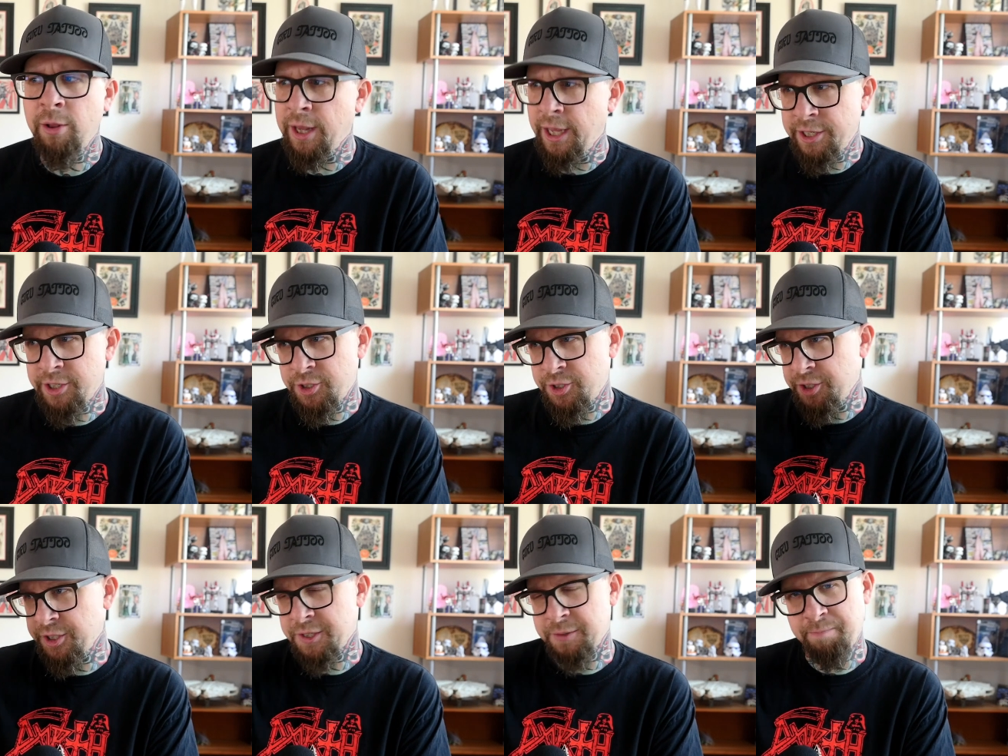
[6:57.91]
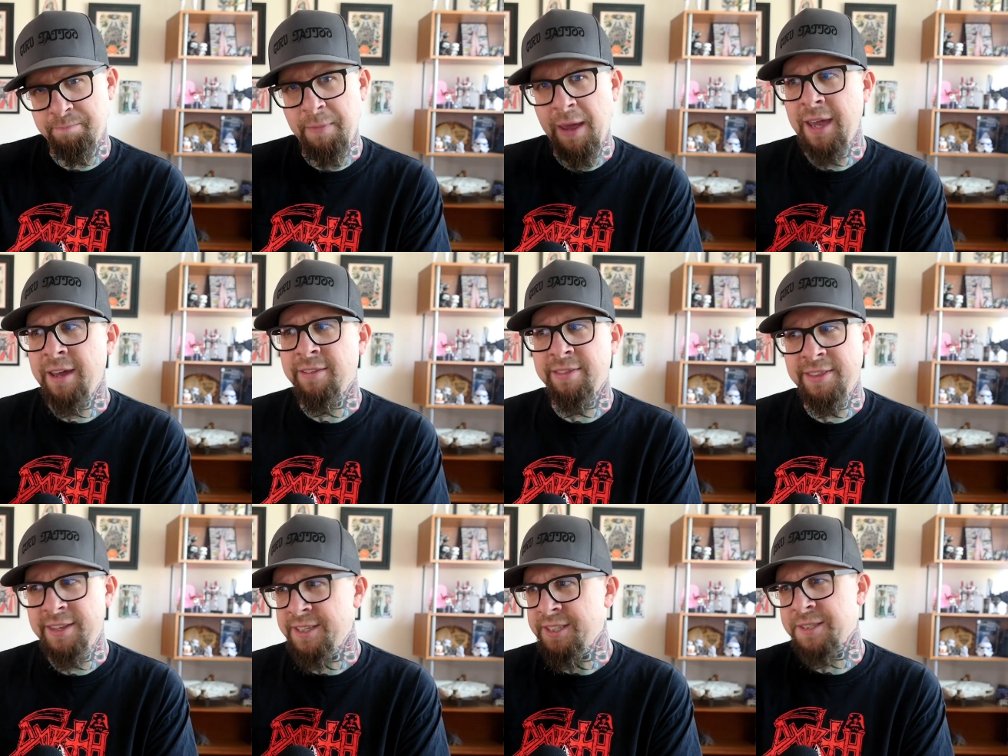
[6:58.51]
Let's just make
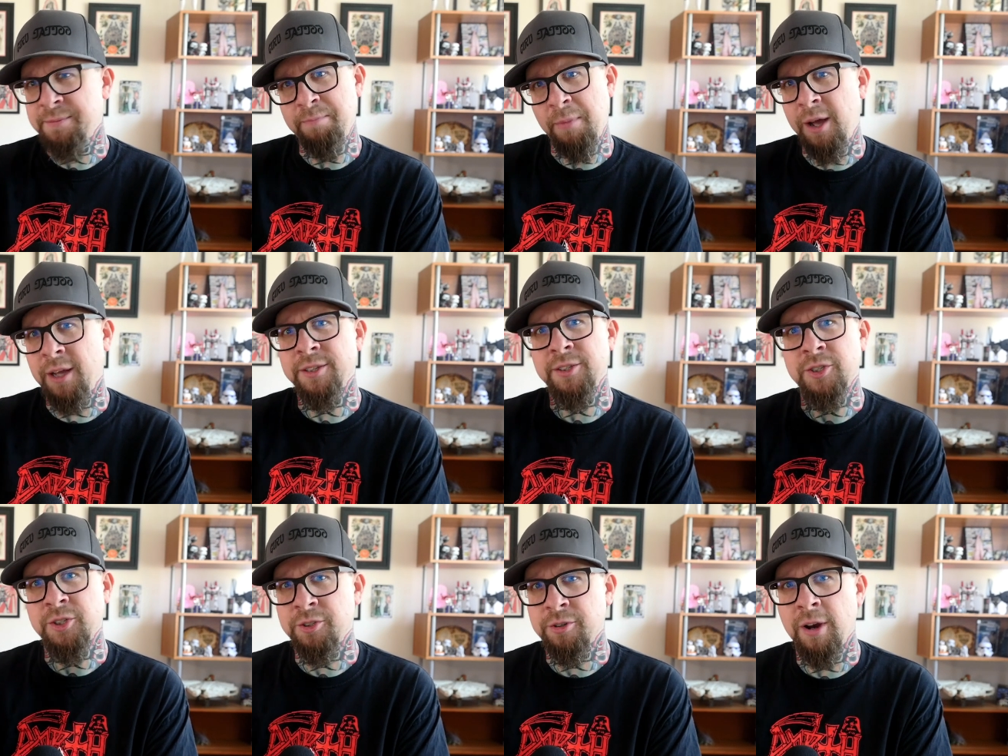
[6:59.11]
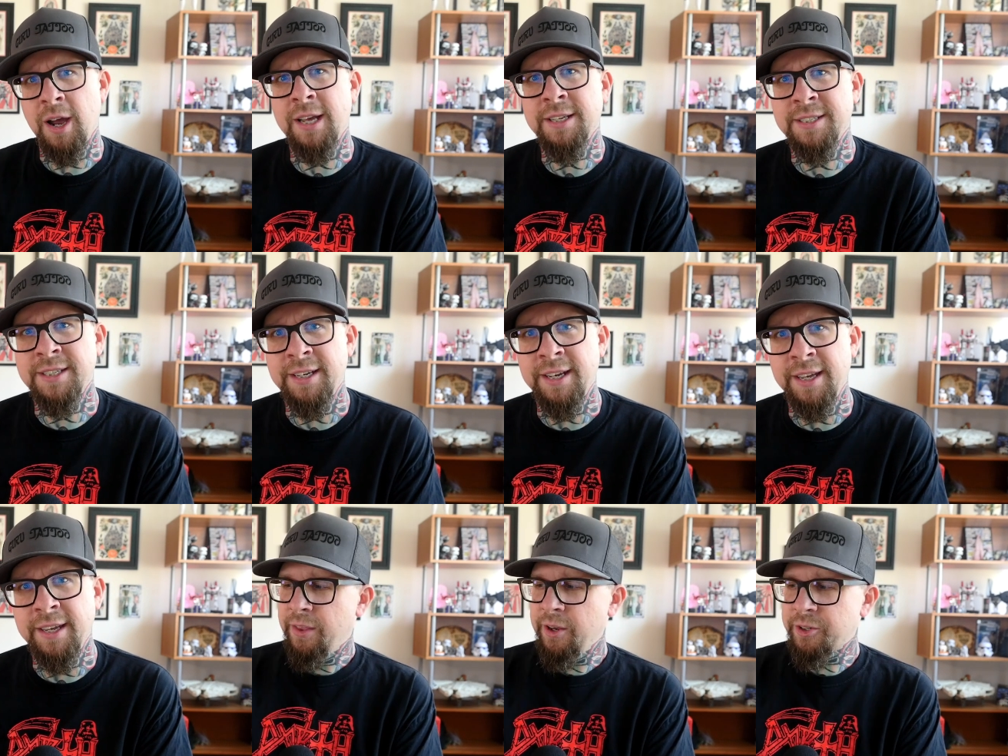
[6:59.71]
this
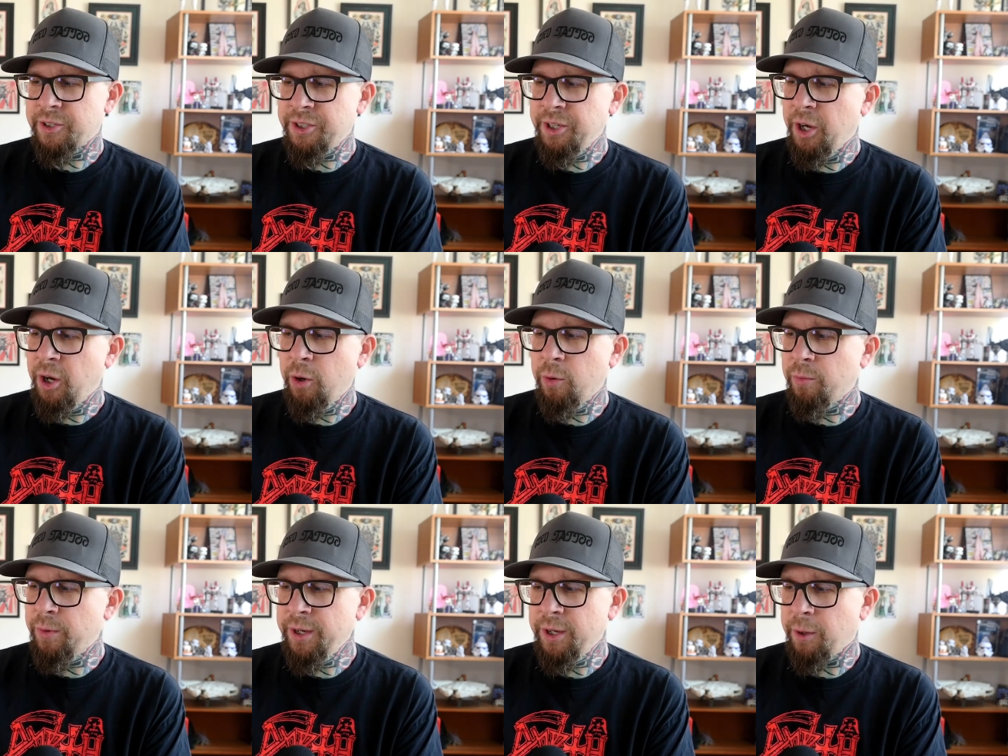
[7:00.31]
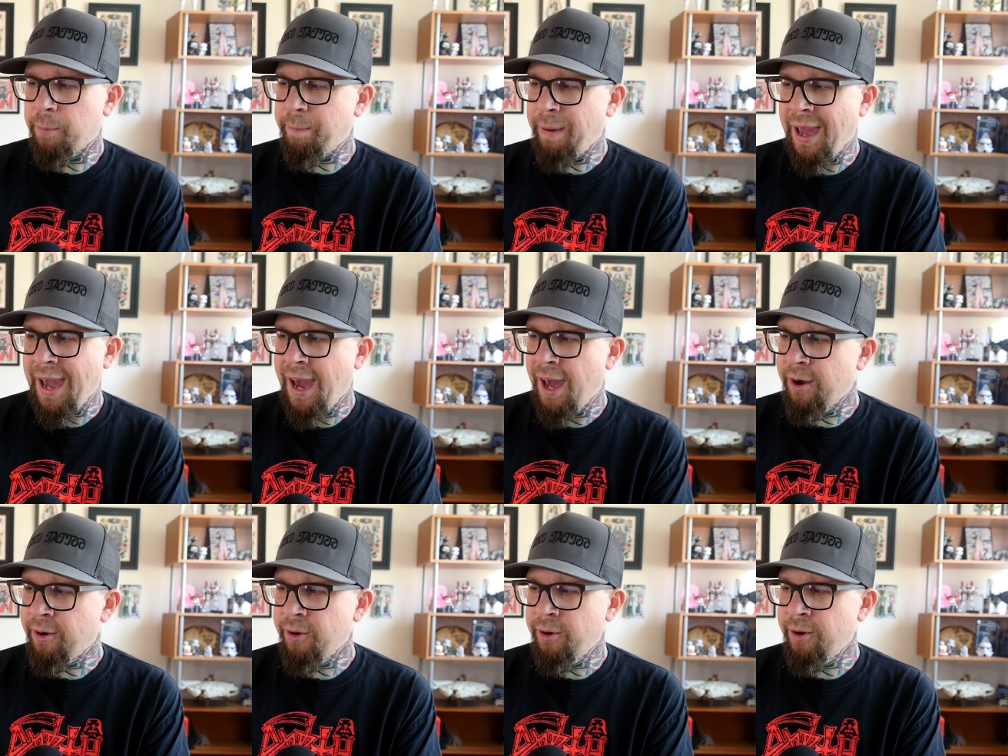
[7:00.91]
monstrosity. There's no real
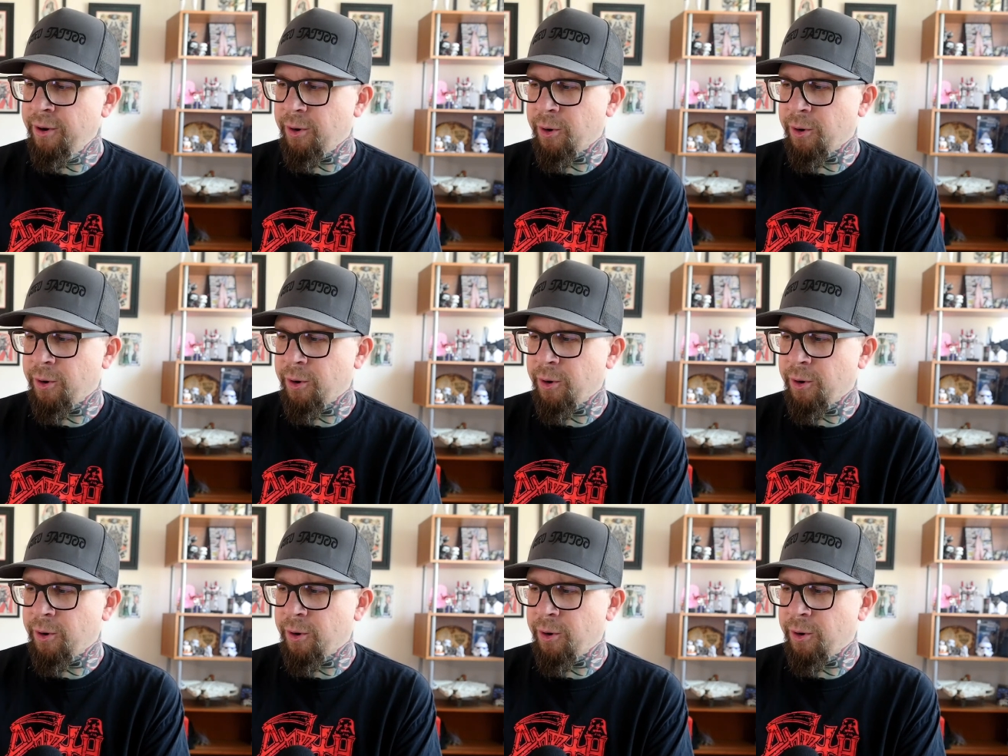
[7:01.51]
pattern